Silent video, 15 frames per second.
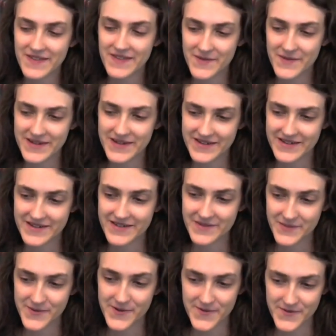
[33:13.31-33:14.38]
that we can
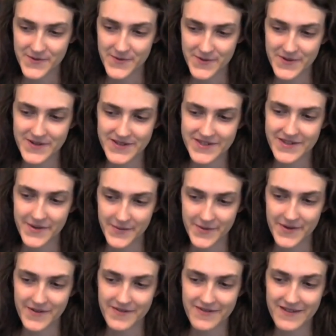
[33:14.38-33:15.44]
move towards a
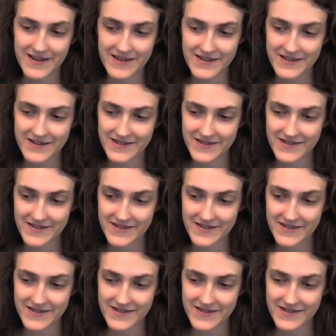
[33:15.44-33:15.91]
world that